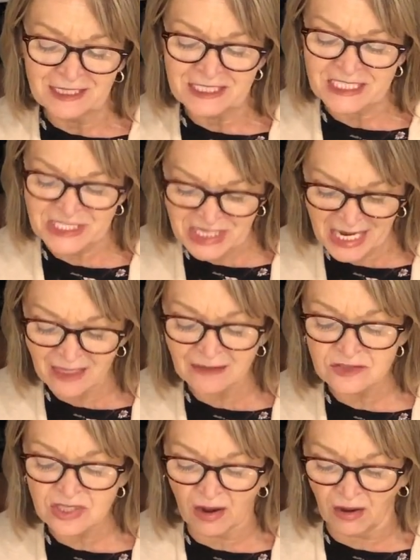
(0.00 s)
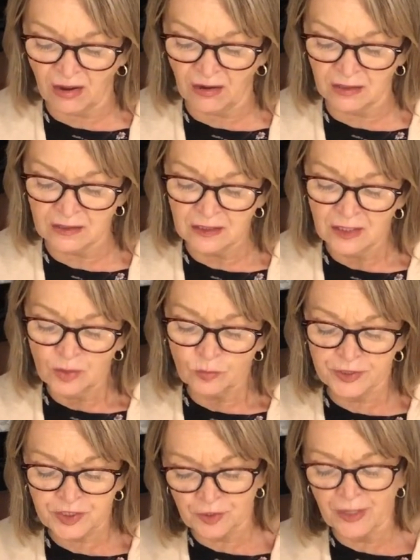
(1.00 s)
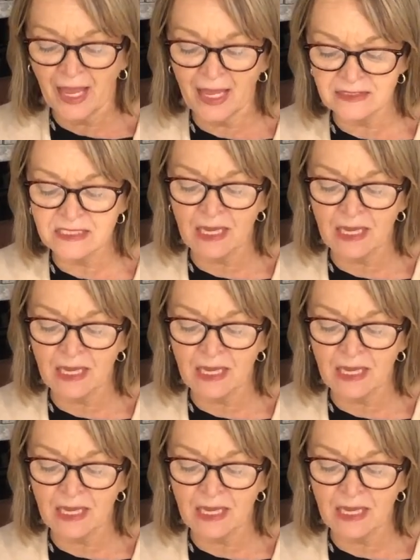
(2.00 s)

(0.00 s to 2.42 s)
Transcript: stand tall with your heads